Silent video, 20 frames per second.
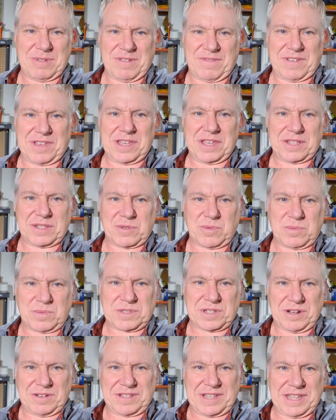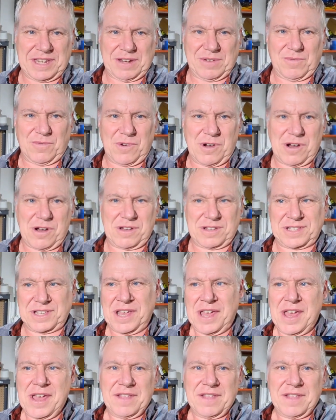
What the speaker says: And if it starts getting worse,